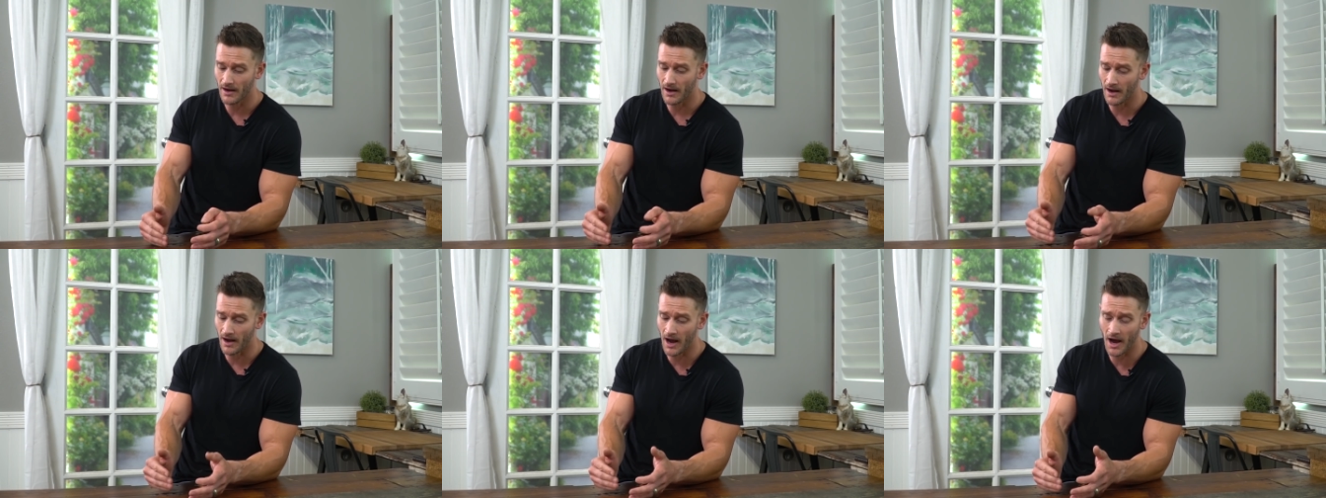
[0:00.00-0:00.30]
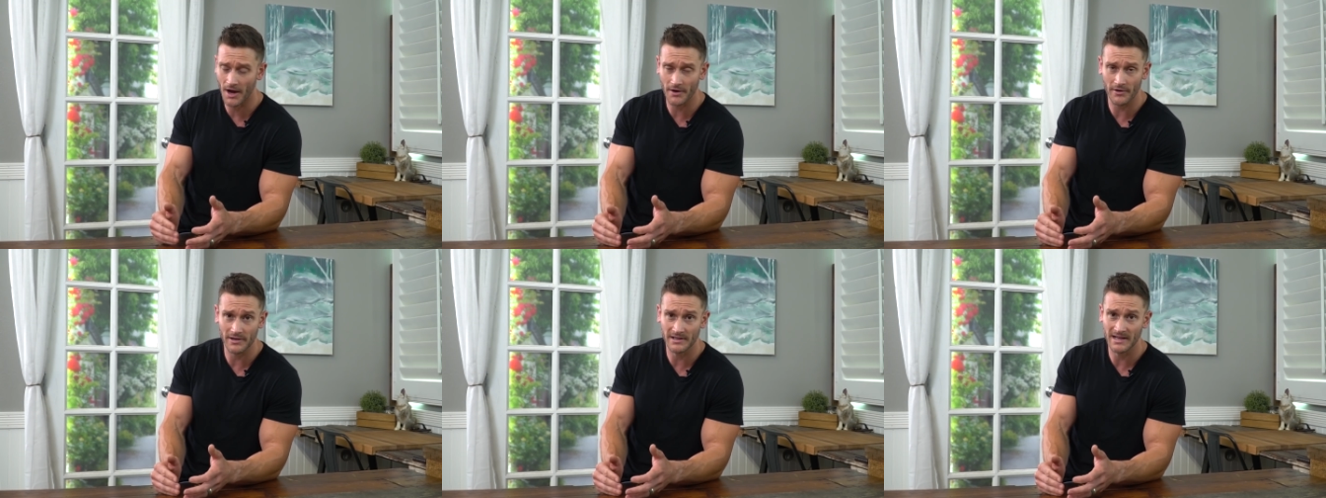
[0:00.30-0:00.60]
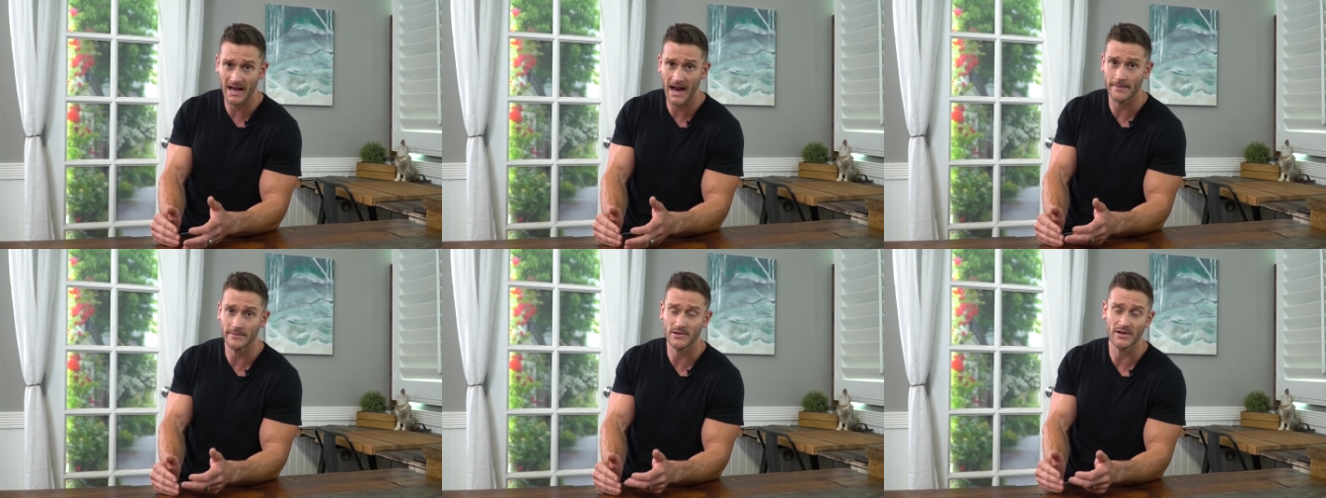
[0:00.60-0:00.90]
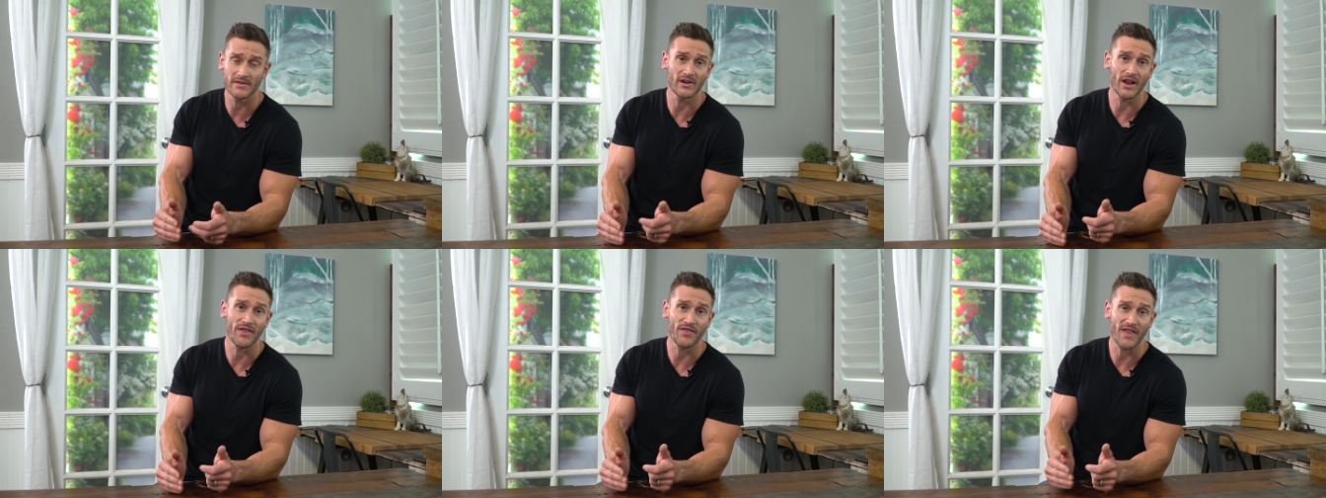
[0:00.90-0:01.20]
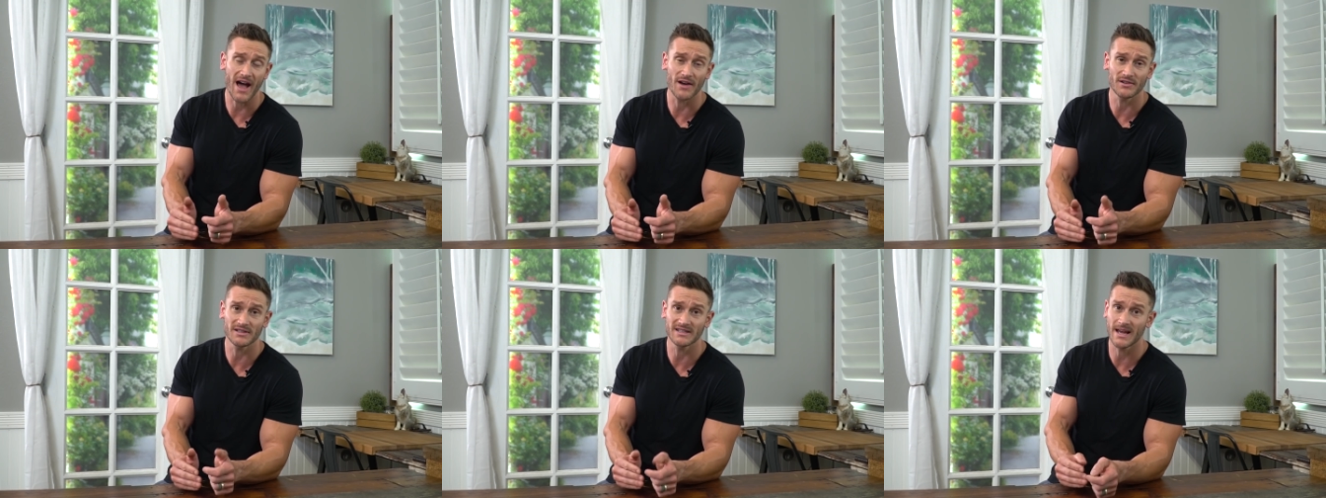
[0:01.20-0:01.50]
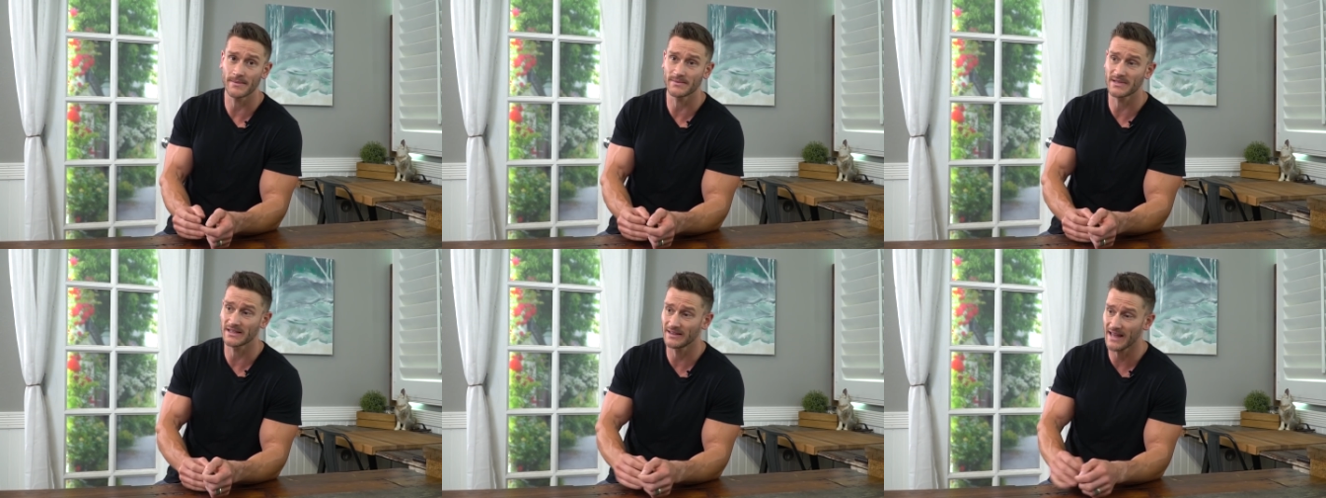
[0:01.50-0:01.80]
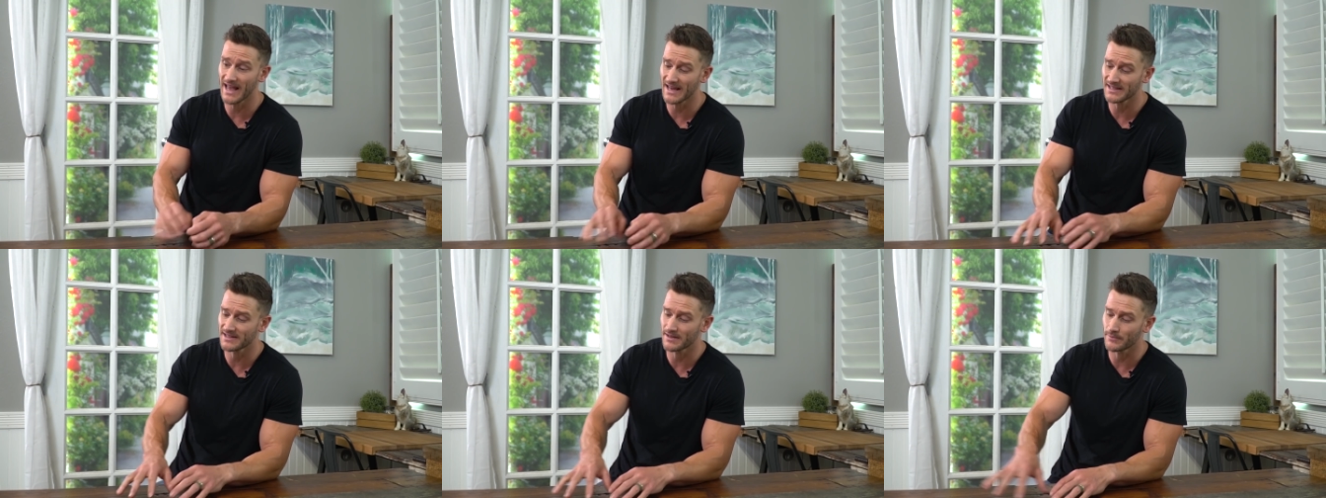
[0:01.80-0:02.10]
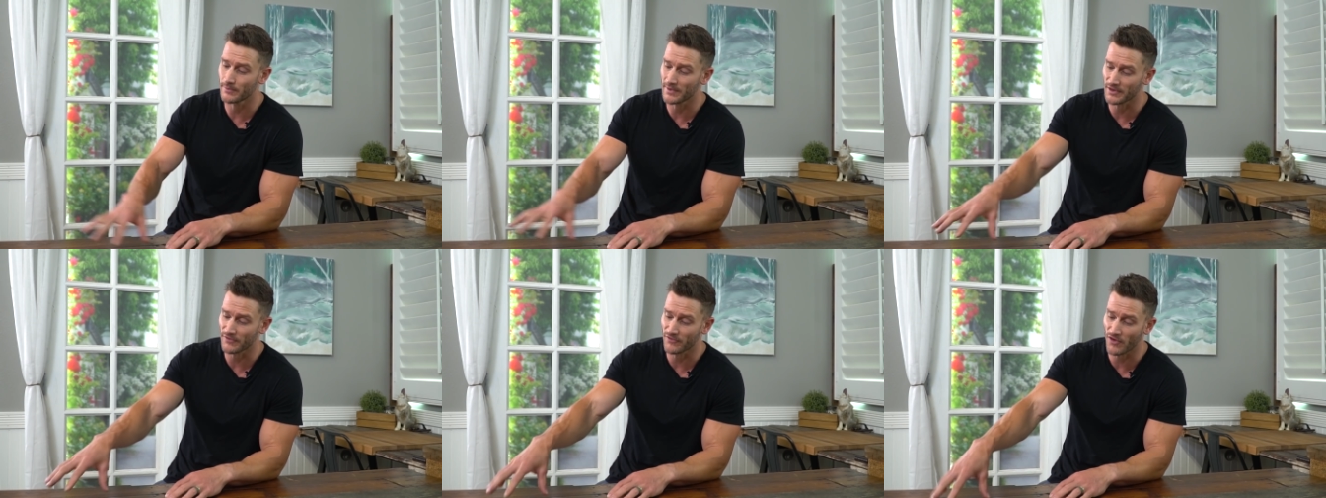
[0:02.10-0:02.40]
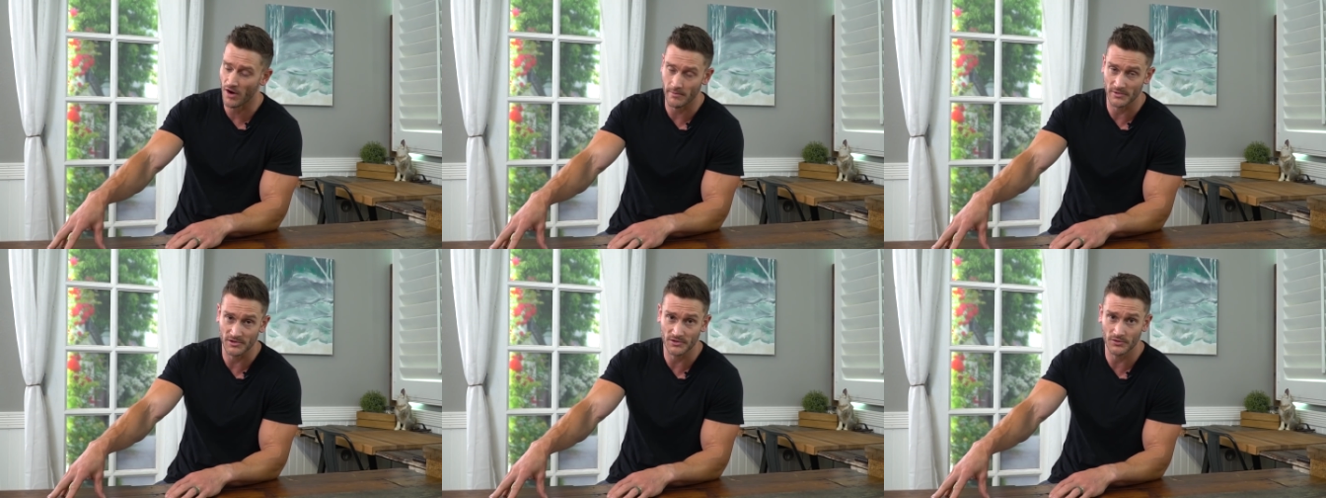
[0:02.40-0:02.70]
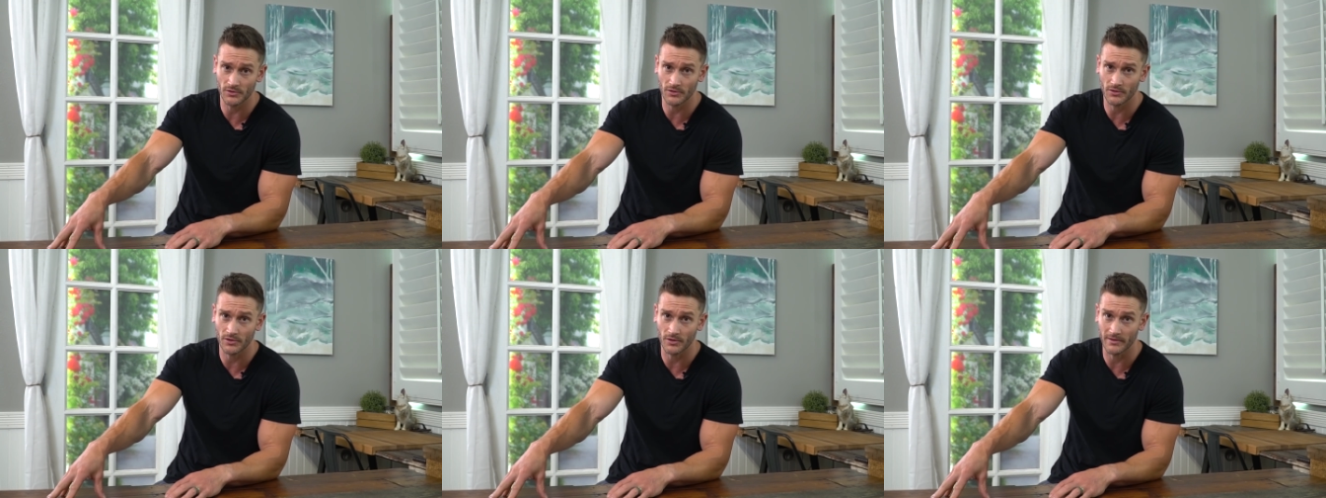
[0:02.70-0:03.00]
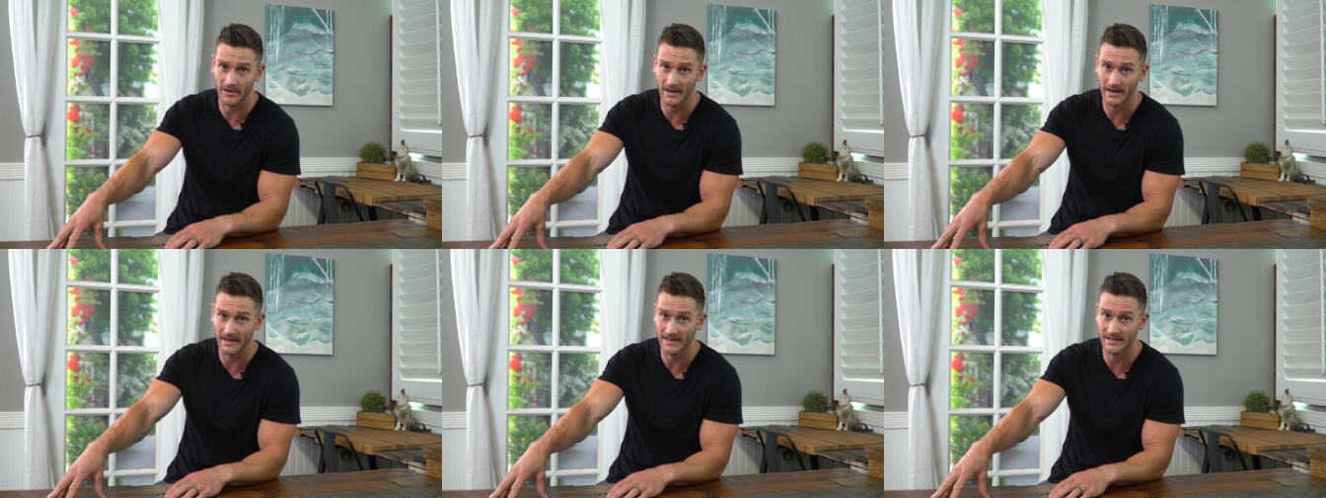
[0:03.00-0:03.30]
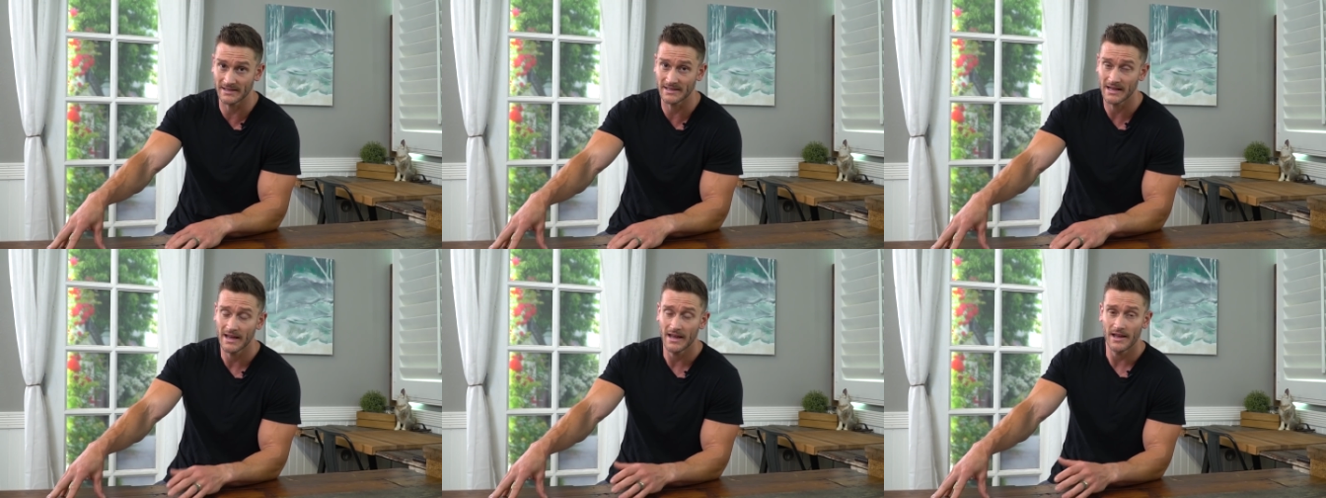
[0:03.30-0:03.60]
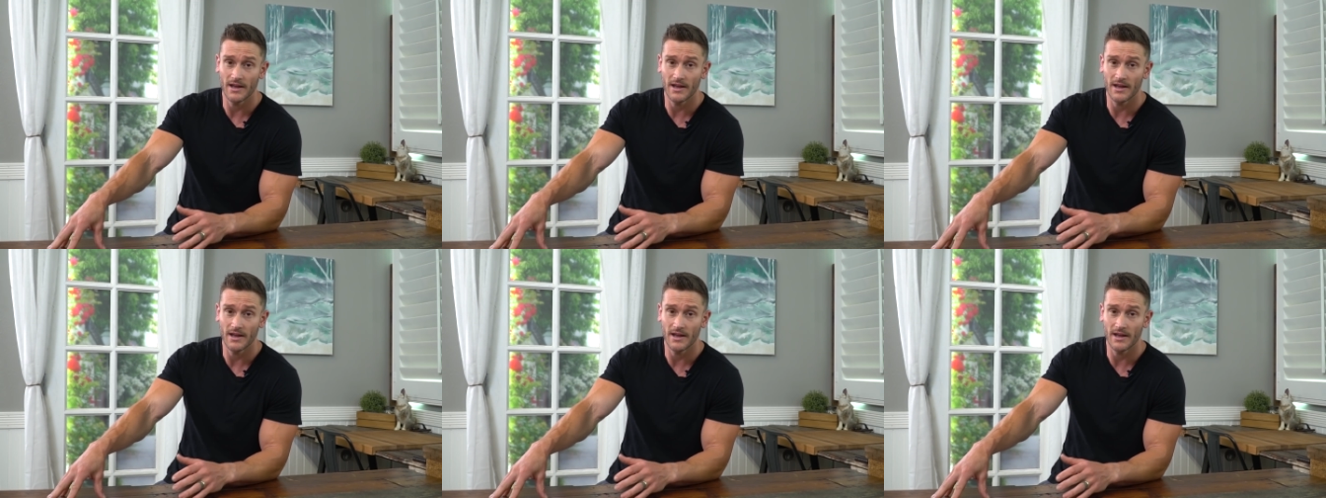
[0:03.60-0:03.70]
100 times or even 1,000 times less than what the pharmaceutical rate is,